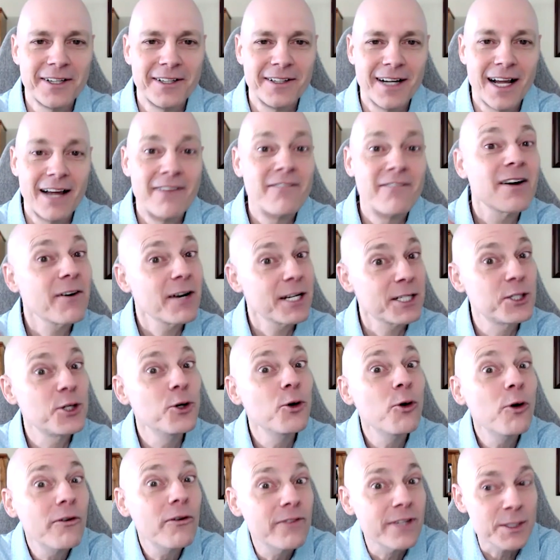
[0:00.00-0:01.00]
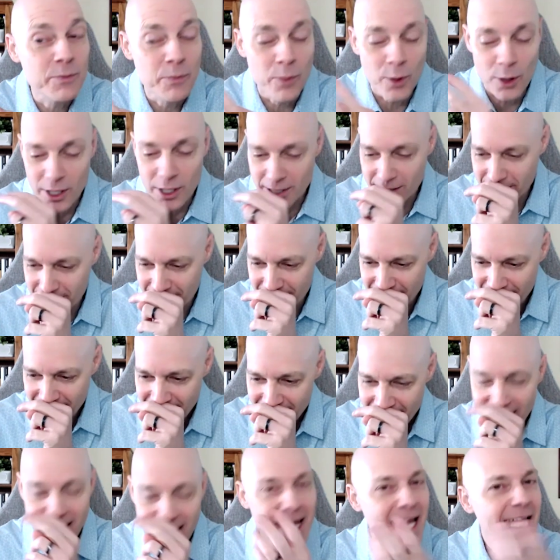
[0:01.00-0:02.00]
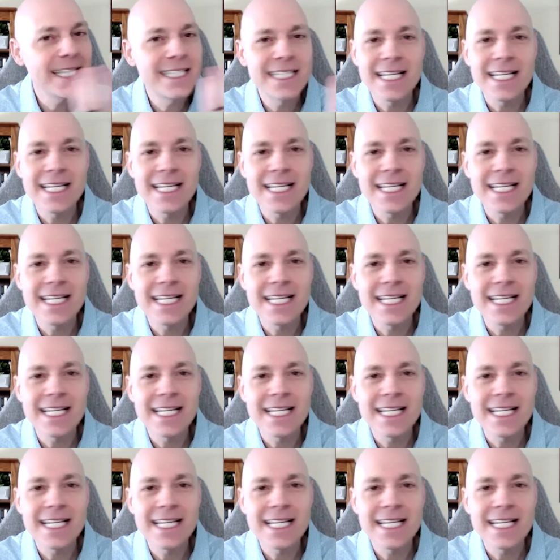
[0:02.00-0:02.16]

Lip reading: there. I've read two of his books. It